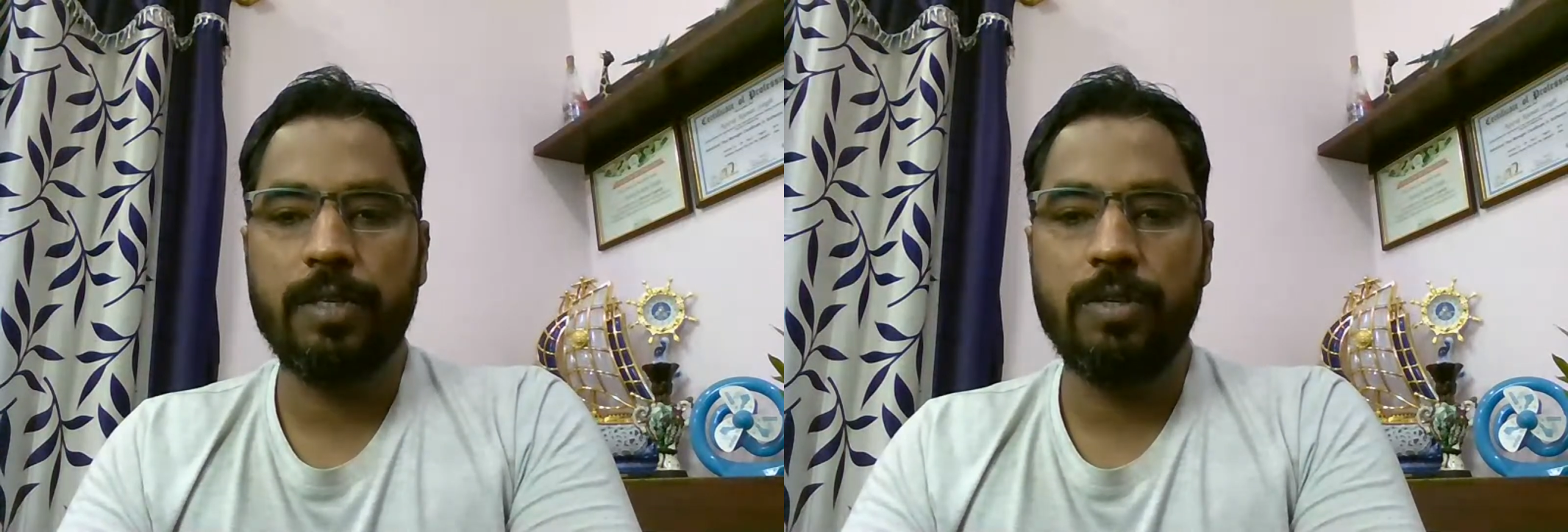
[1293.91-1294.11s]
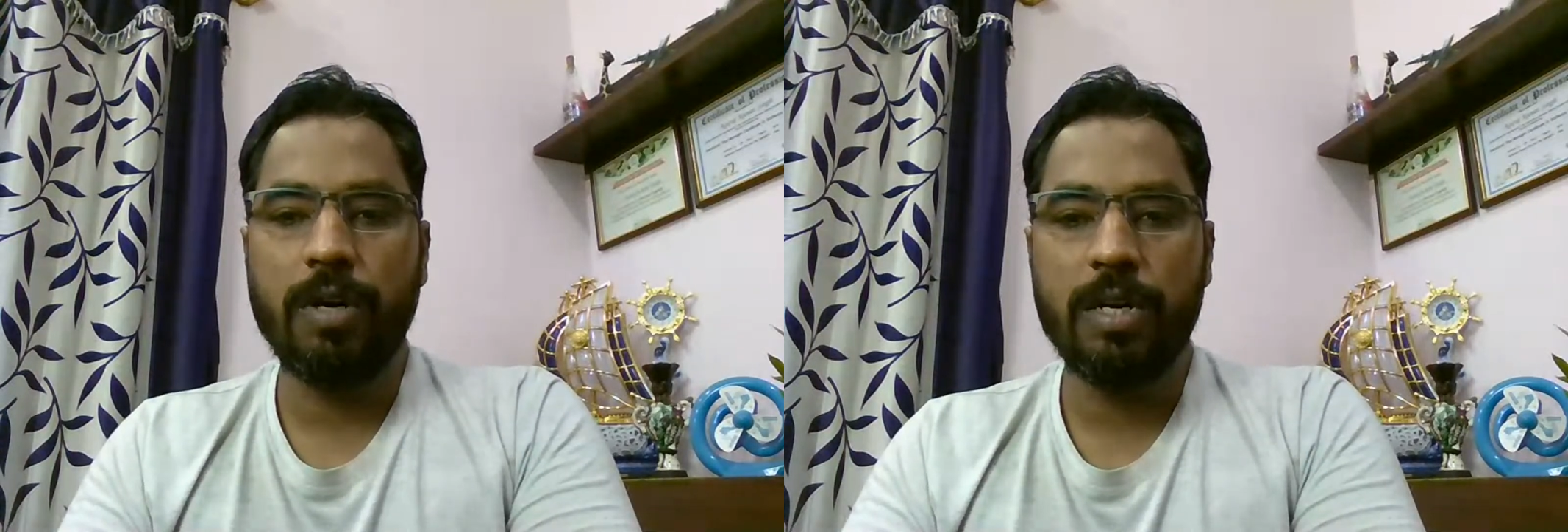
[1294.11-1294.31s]

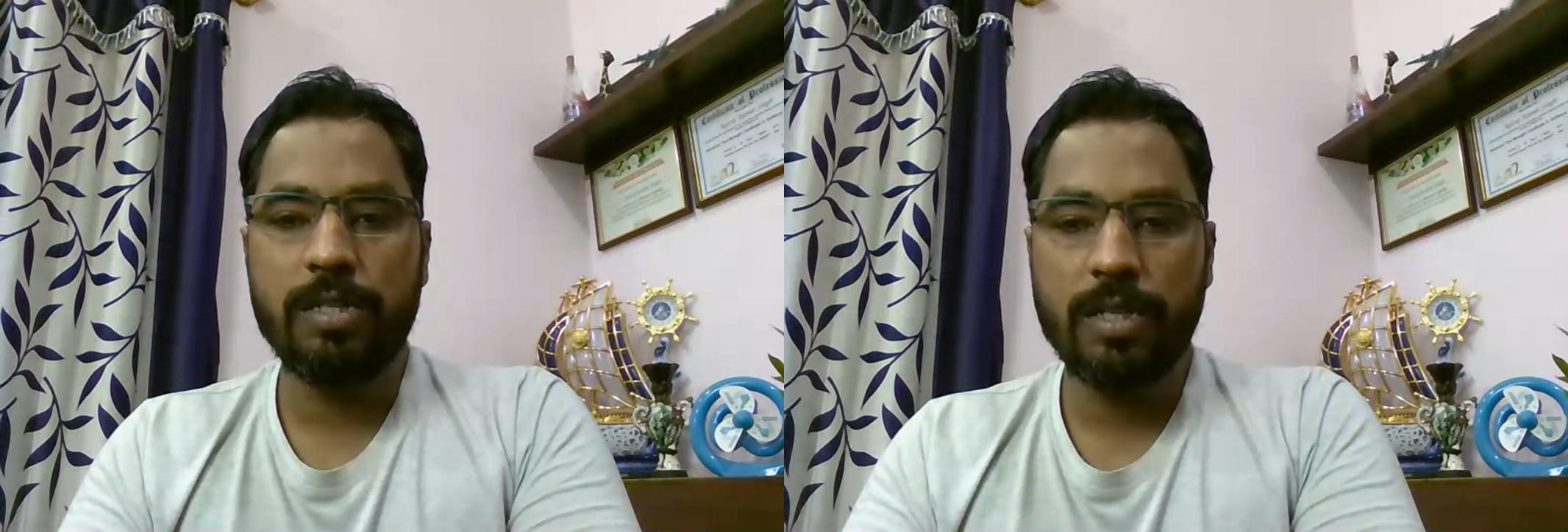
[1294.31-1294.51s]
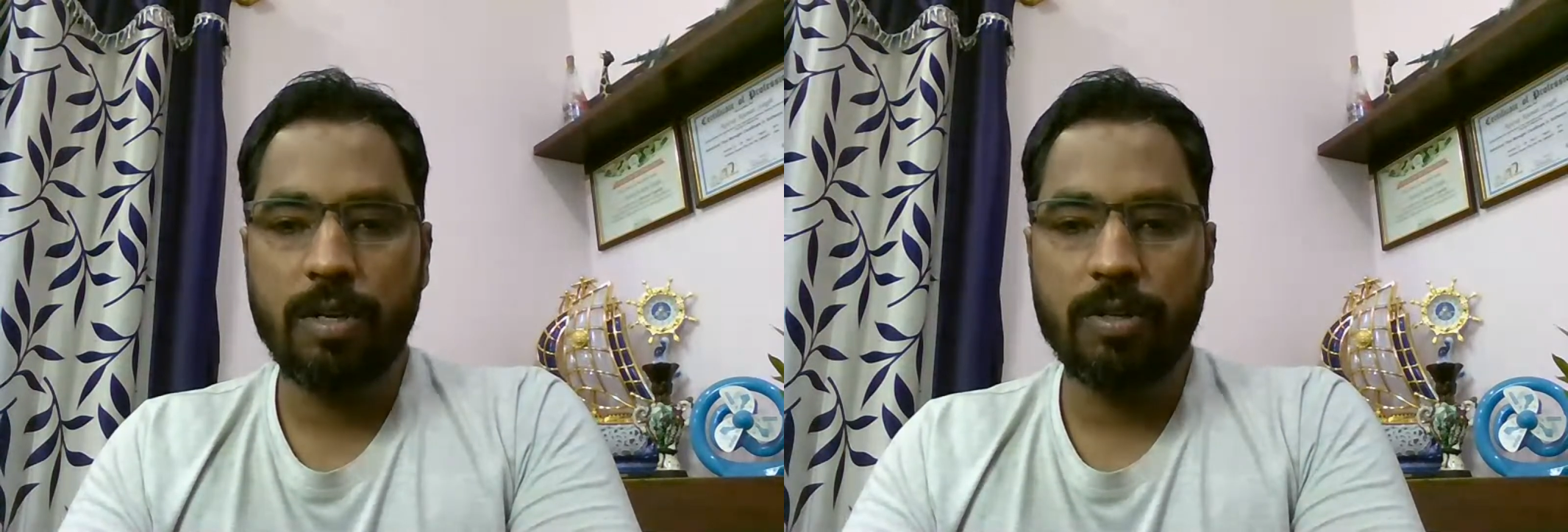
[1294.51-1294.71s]
you are
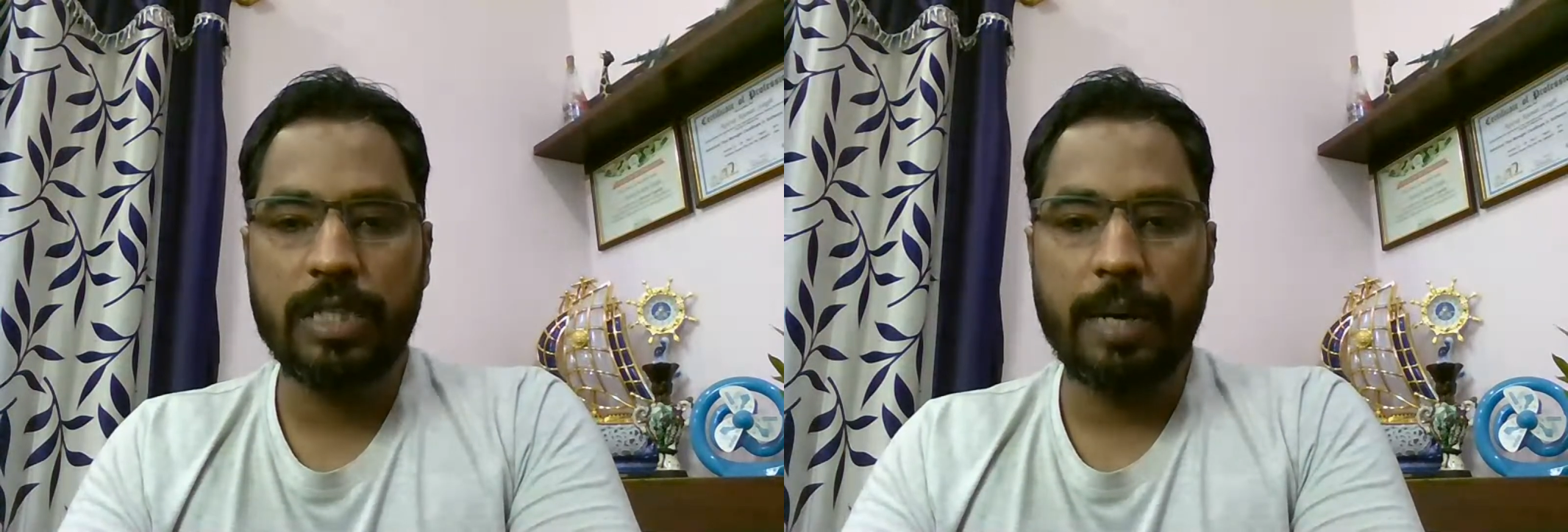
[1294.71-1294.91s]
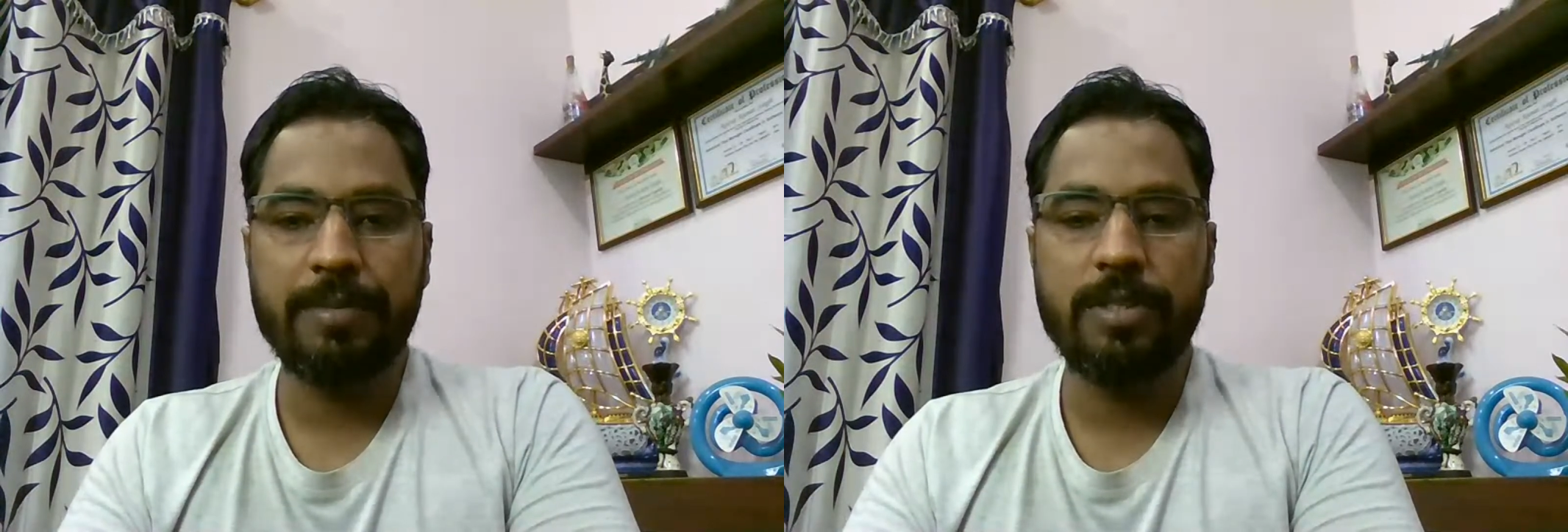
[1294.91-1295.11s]
still on
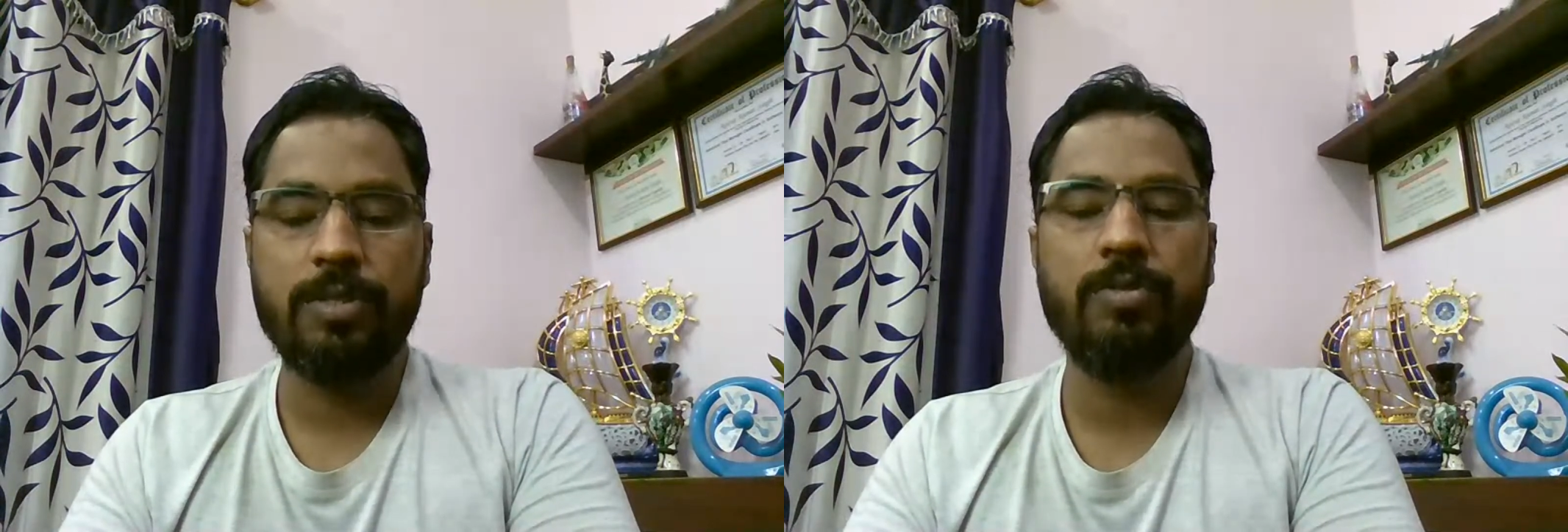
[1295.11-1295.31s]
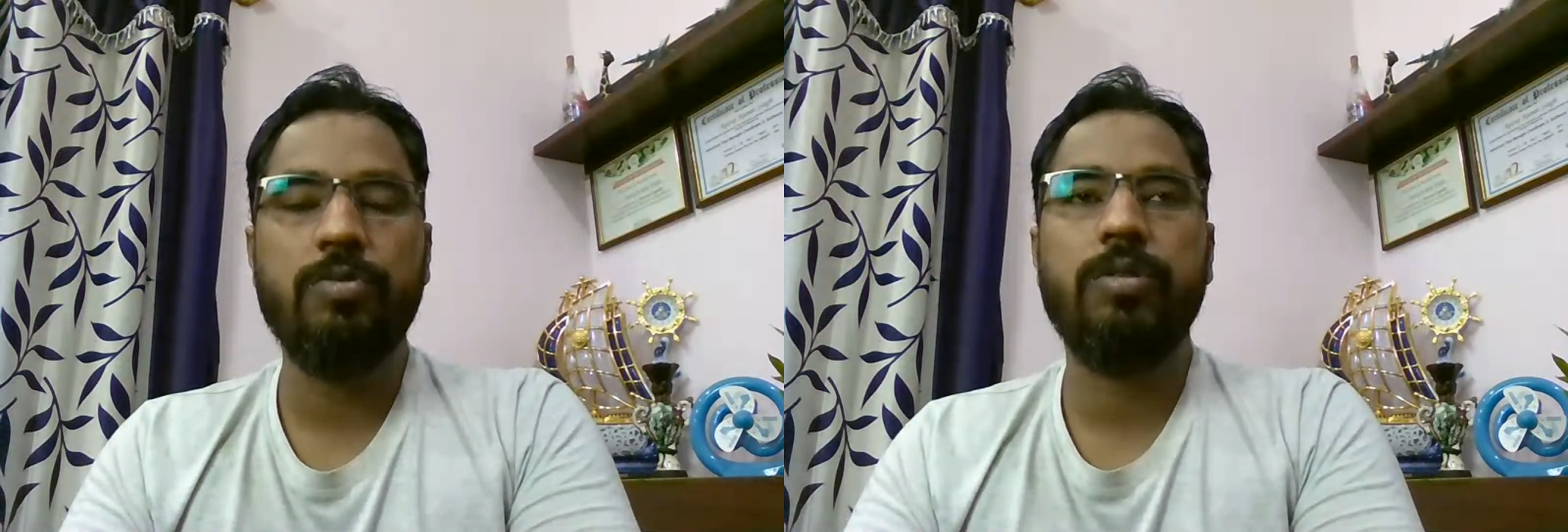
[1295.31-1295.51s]
chapter
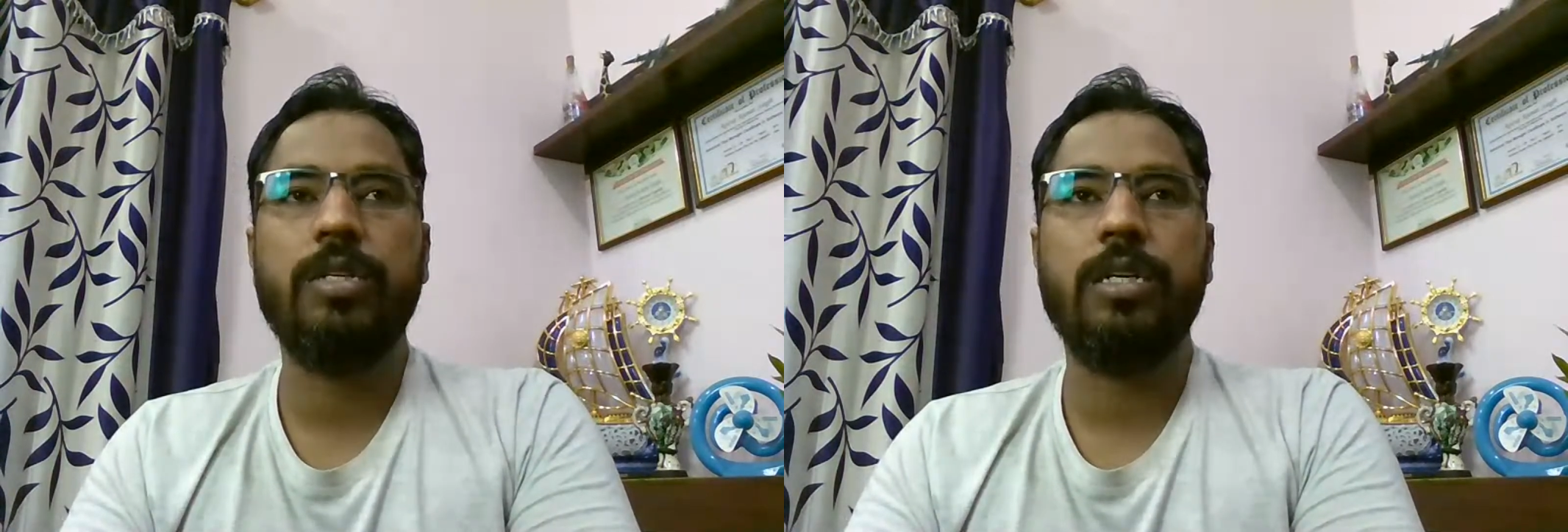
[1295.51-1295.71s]
2.